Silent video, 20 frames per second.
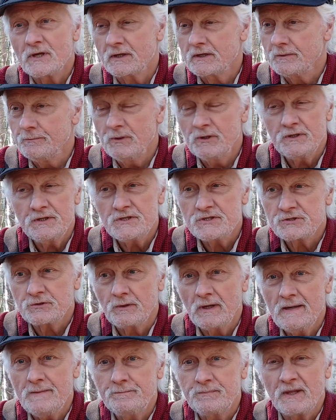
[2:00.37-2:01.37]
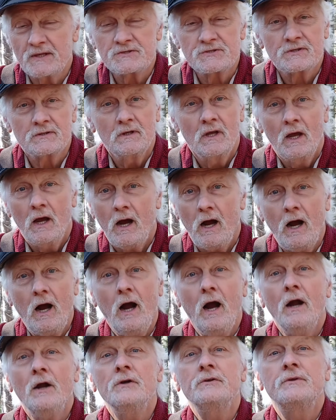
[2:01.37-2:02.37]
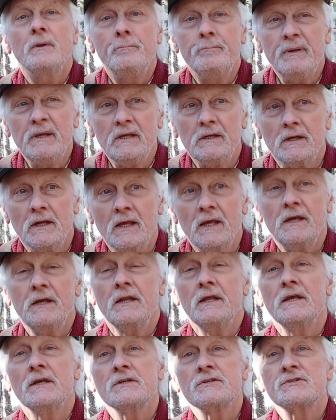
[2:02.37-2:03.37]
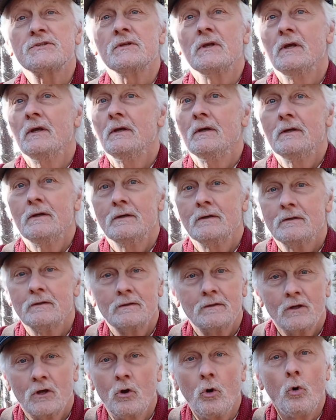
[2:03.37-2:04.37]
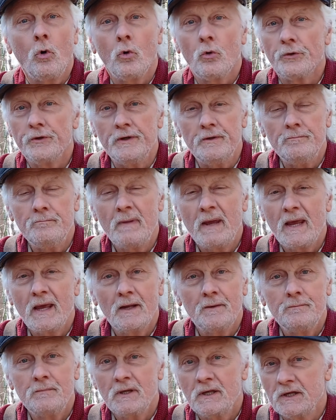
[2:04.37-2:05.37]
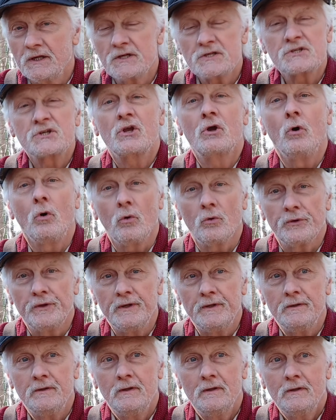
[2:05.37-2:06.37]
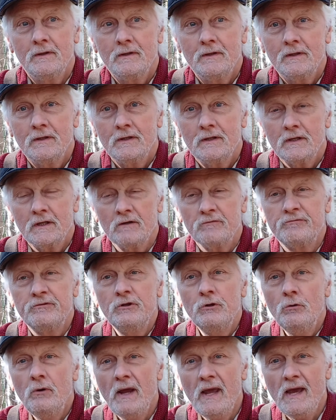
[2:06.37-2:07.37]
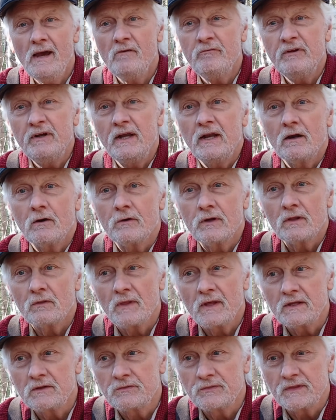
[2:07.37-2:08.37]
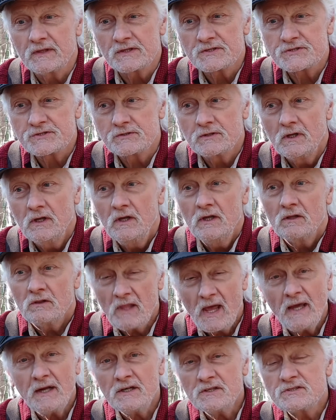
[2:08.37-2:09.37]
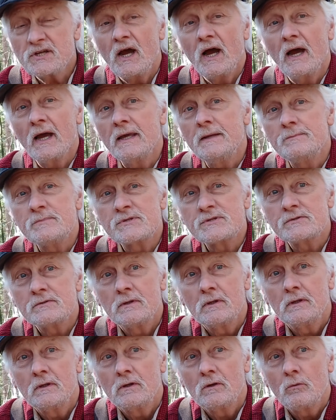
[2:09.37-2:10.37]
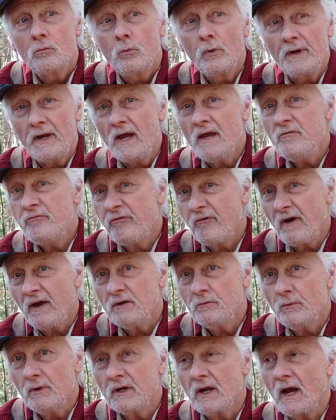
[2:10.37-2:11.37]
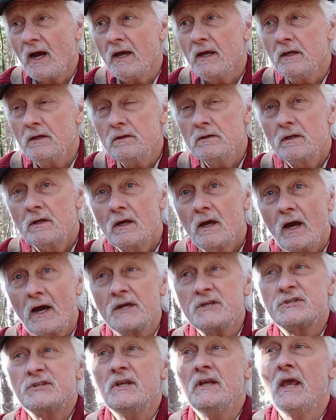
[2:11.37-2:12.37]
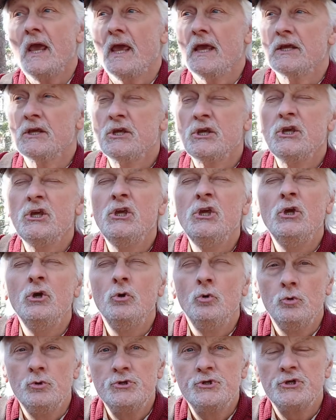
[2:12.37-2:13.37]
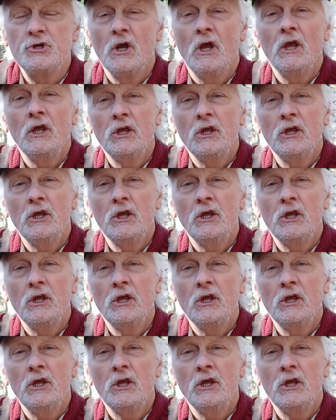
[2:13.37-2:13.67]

a community scrape that's hard to beat. It is golden, man. It is golden. If you have an area like this, a lot of times when I find one, I see a huge